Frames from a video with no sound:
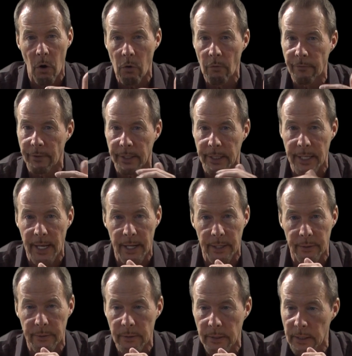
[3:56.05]
over
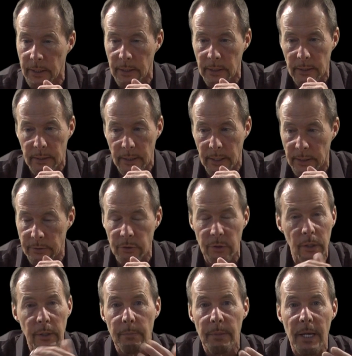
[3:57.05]
again, it's
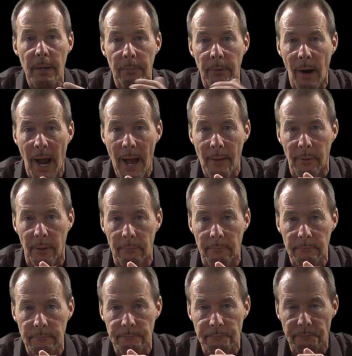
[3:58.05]
going to be a problem.